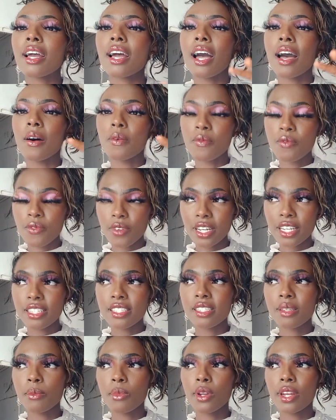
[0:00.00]
I'm
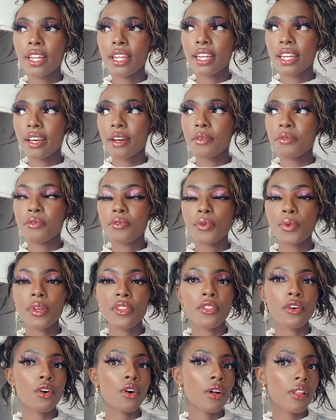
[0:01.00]
flexible enough
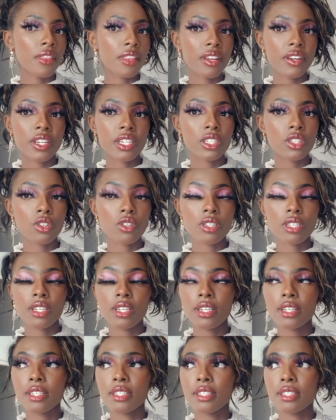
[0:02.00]
with all the
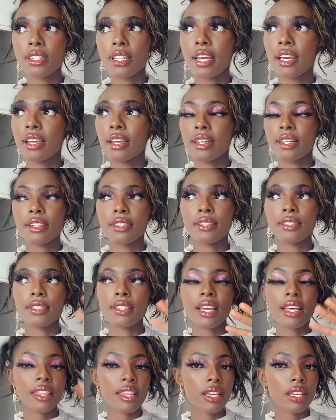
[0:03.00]
resources, like
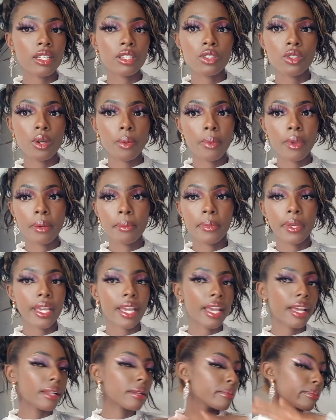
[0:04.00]
nothing is stopping
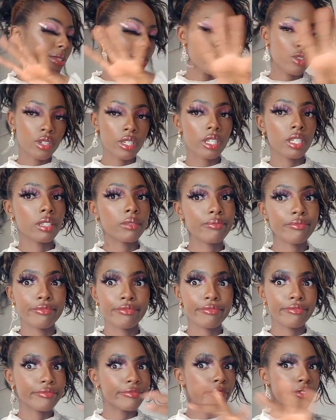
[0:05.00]
me. I'll be doing
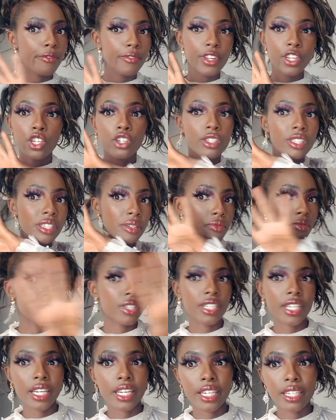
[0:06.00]
videos every
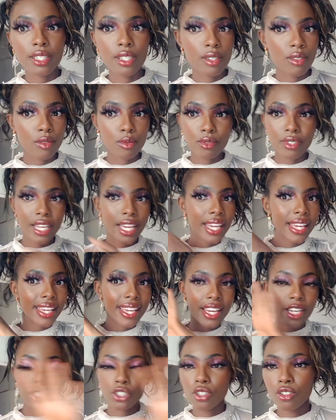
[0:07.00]
day. Today,
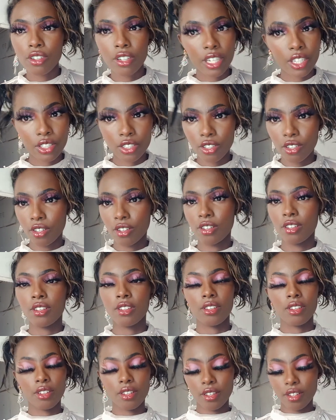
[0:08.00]
Kesho,
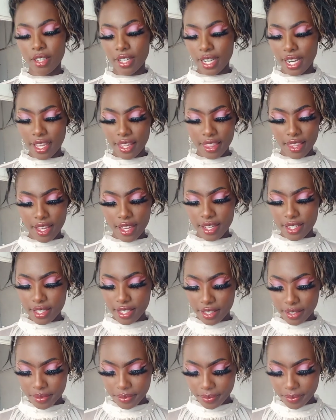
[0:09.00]
like that.